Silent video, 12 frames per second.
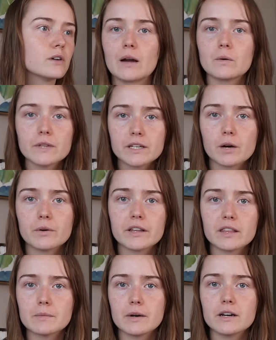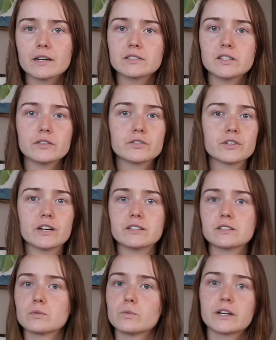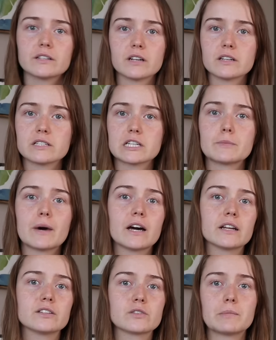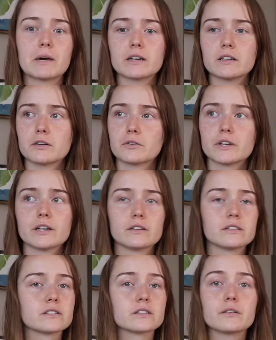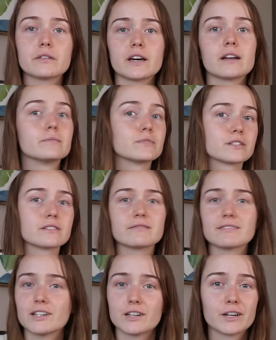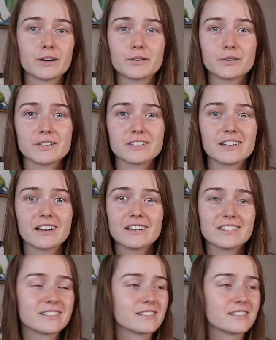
I don't really know anything about oxidative stress or what it does to the body, so I'm not gonna agree or disagree with that. I'm just gonna go through the studies.